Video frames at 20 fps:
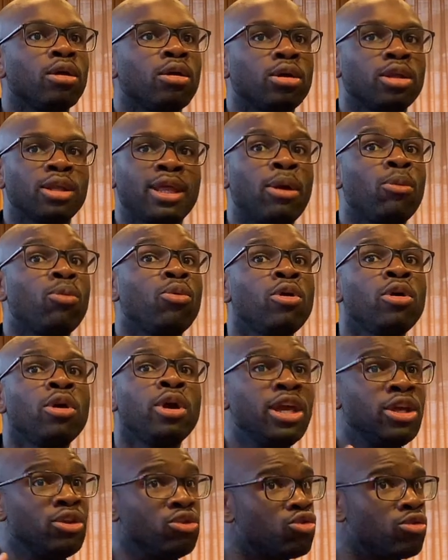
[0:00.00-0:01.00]
There were
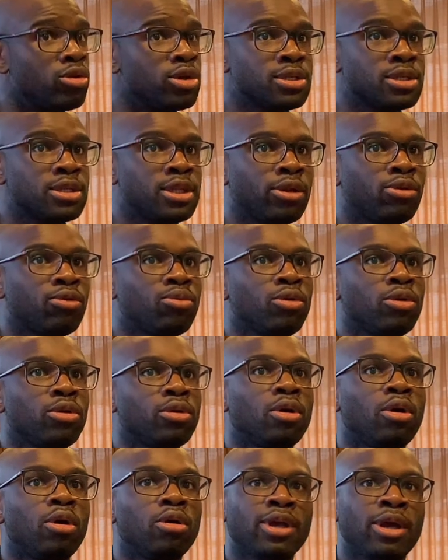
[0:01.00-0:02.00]
interests that were,
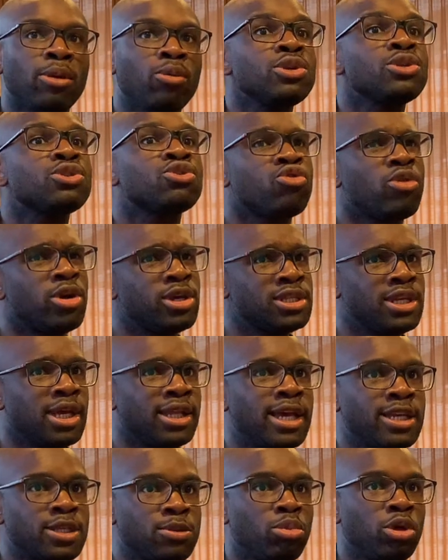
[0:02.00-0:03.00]
or there was trust that
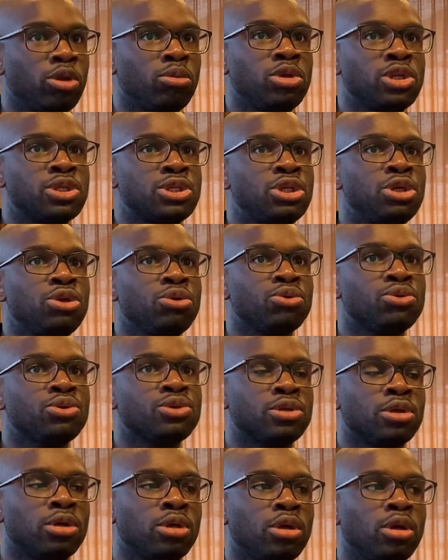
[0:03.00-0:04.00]
has been
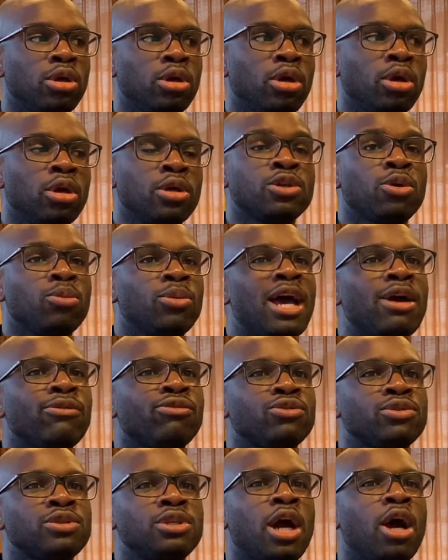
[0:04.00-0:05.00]
misused. So we have
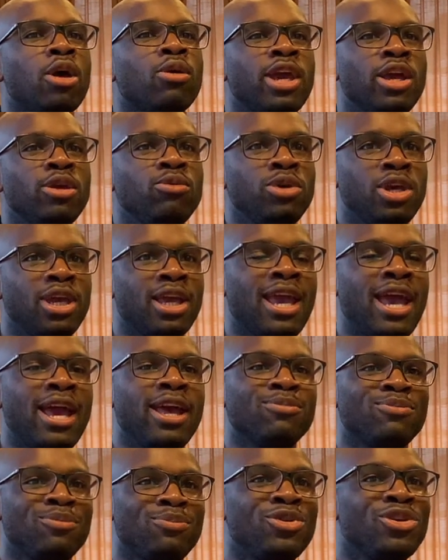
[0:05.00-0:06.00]
to see how can we
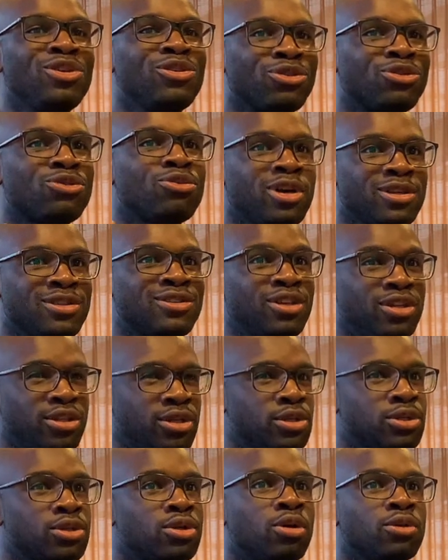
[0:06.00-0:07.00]
again build trust in
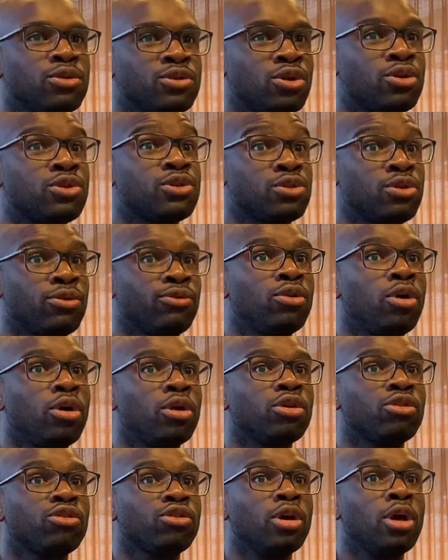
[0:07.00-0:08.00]
these sources of
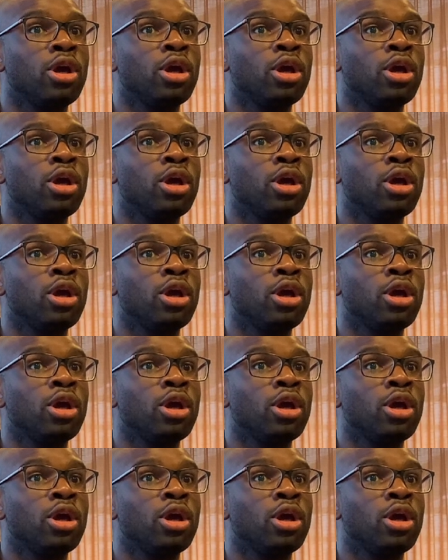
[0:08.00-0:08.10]
knowledge?